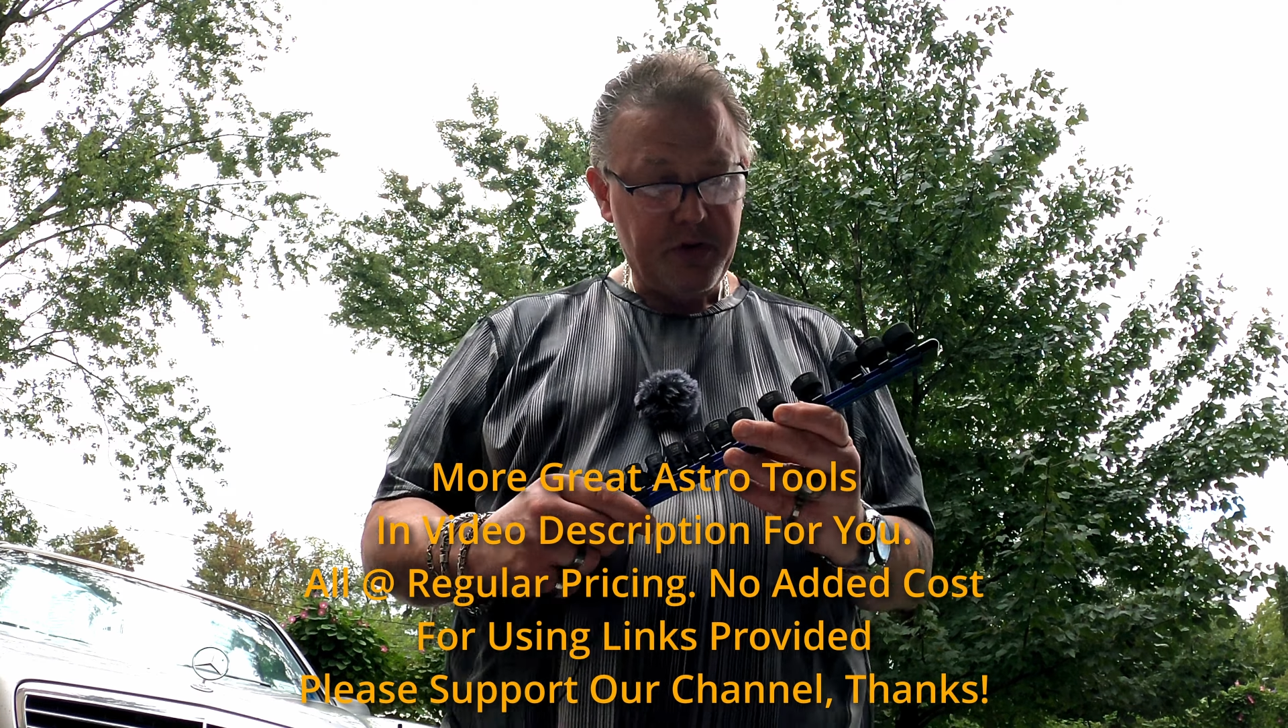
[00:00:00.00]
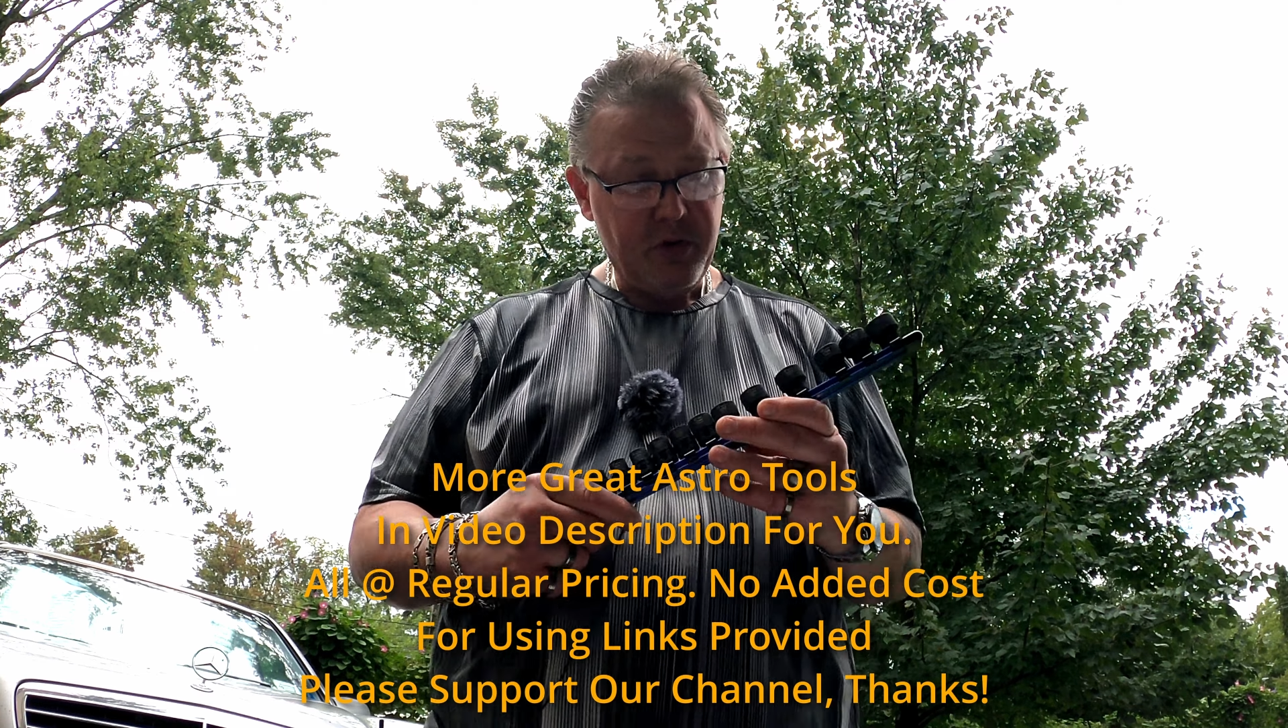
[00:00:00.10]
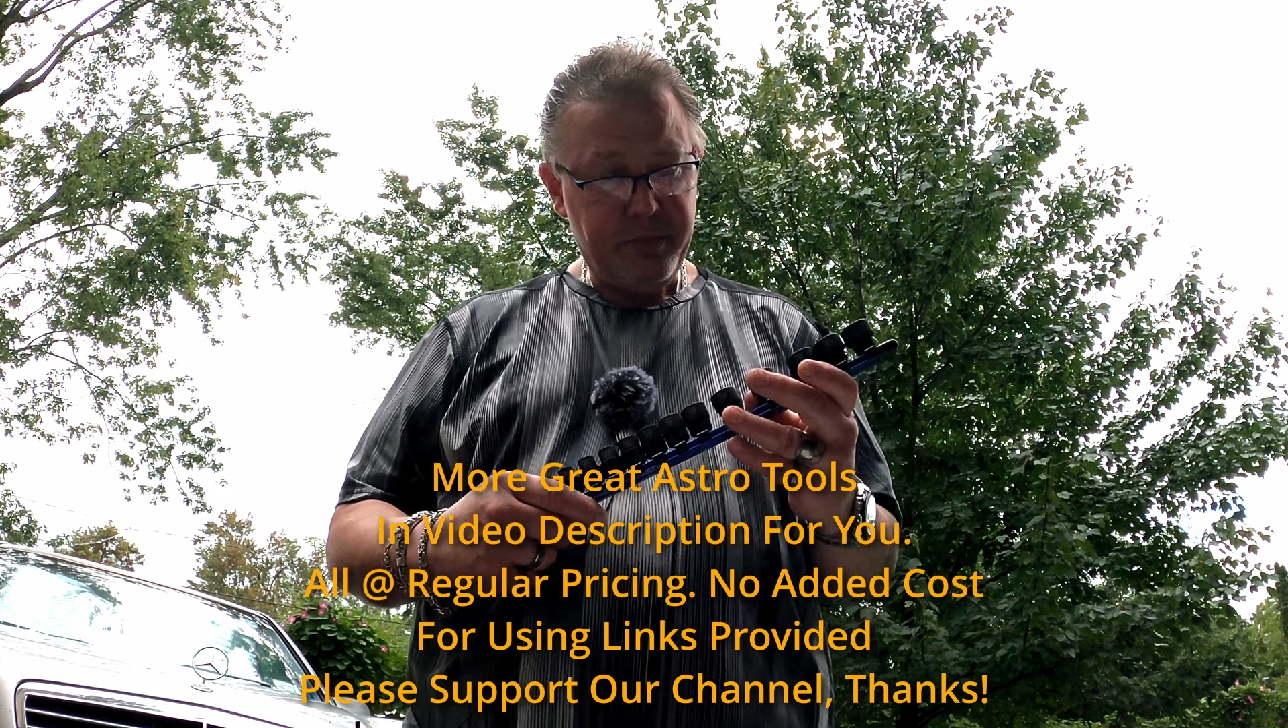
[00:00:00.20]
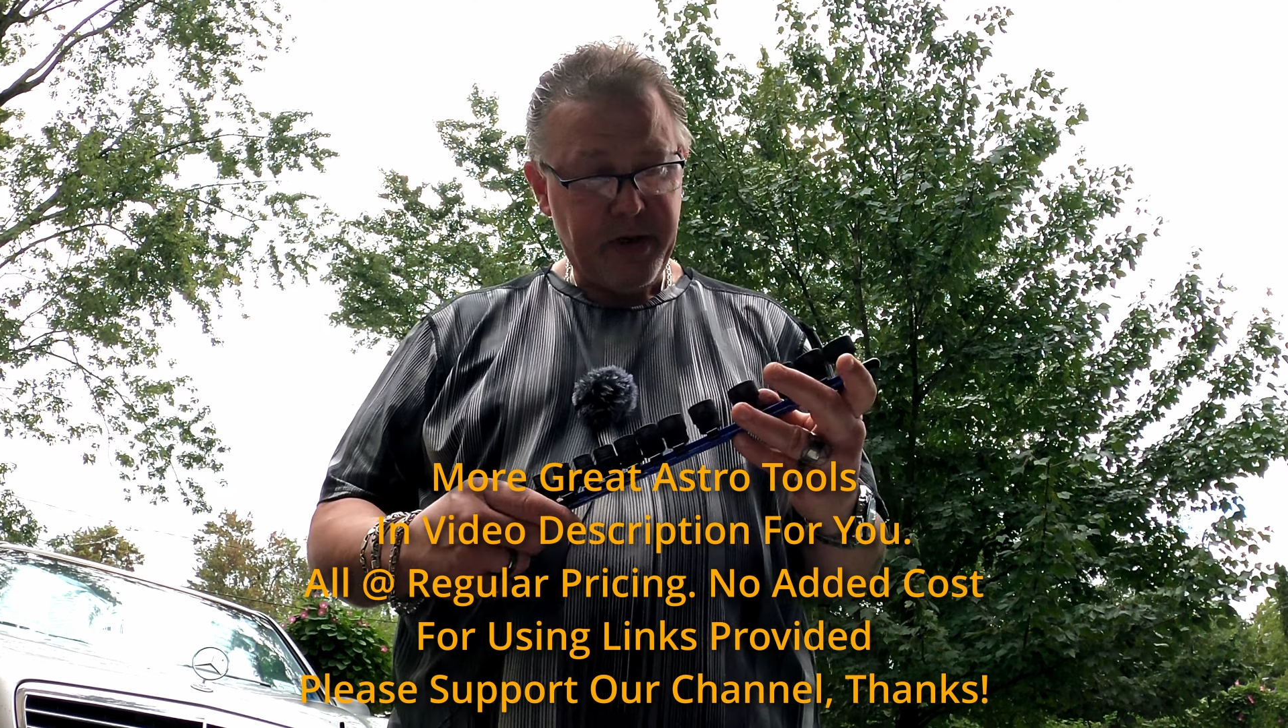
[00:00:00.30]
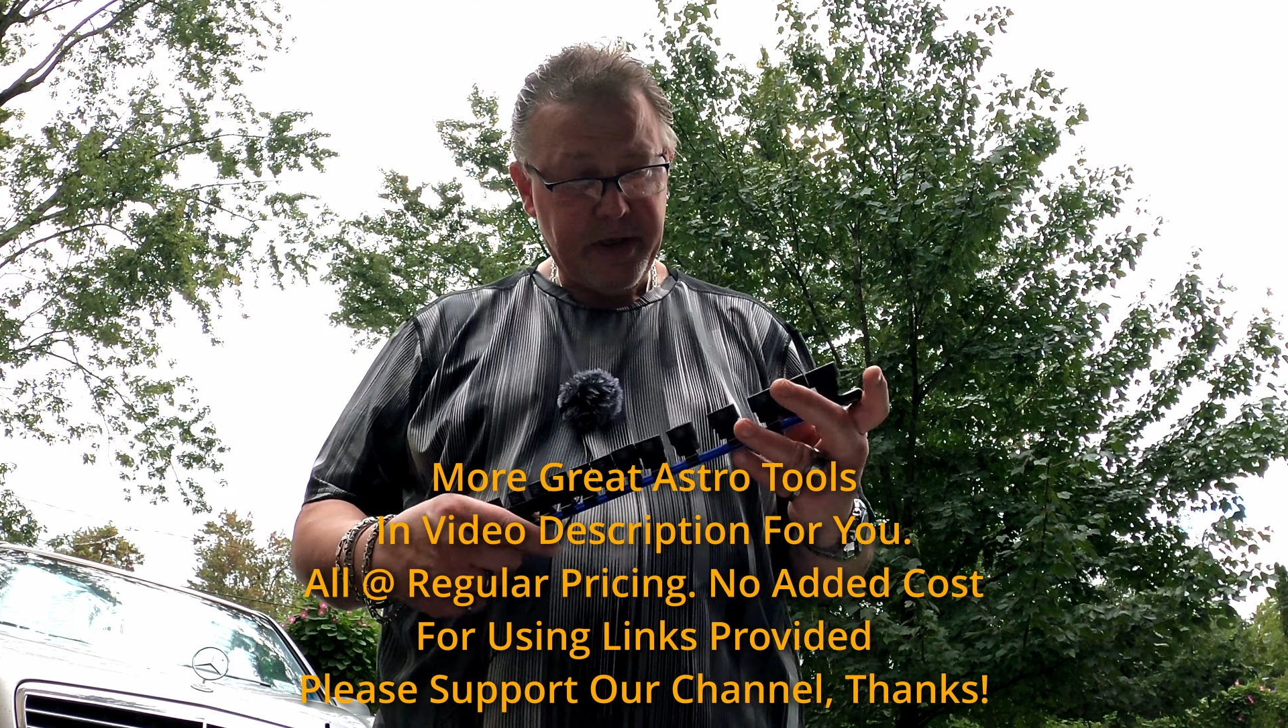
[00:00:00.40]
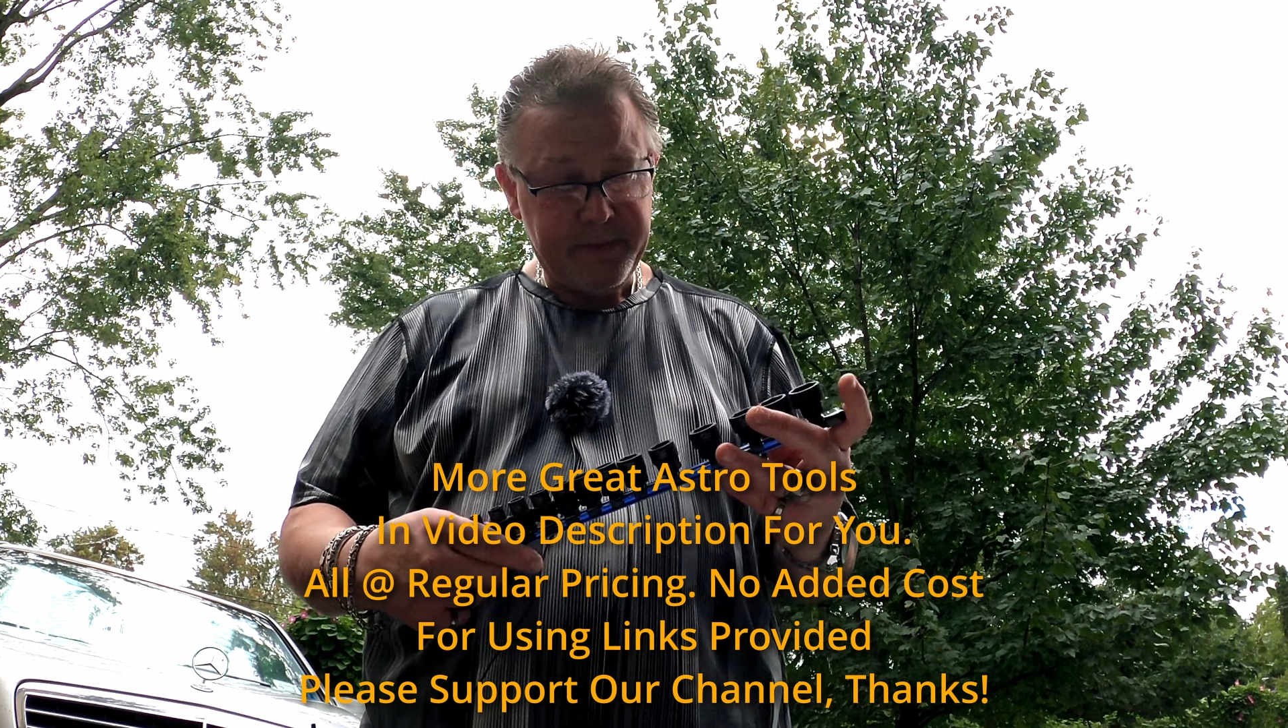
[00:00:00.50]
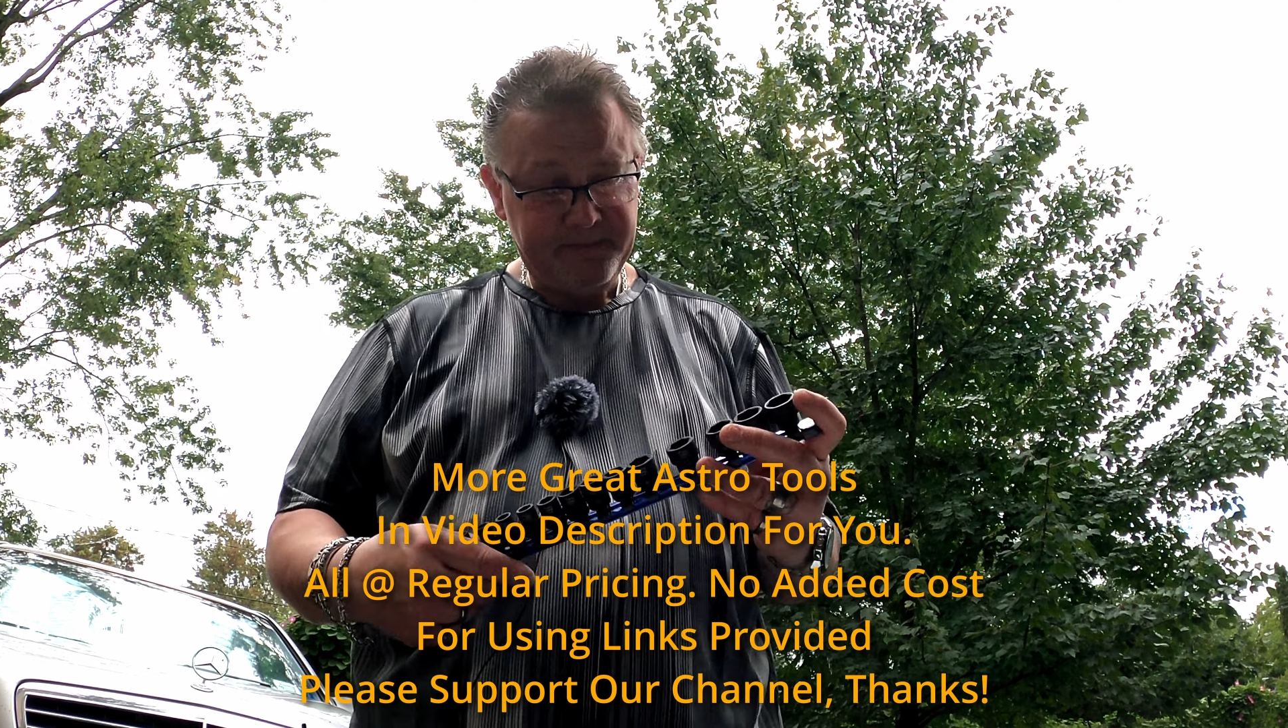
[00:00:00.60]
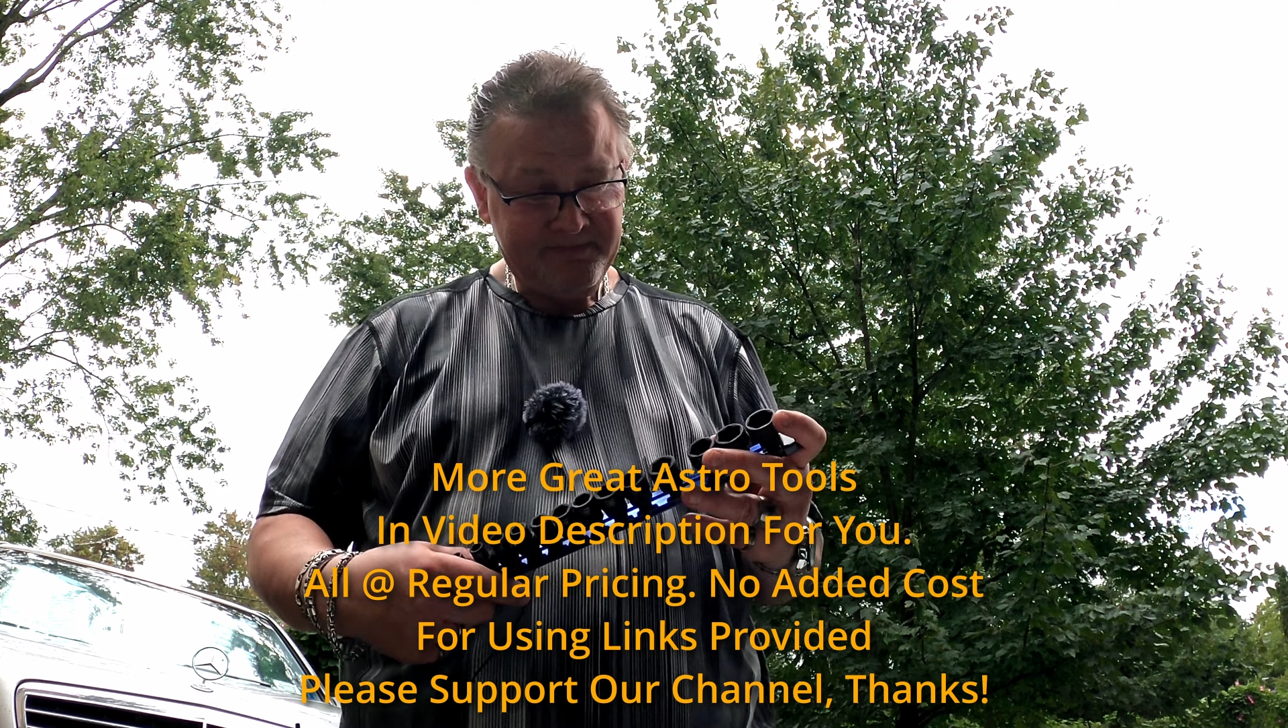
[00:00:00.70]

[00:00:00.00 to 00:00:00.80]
to. But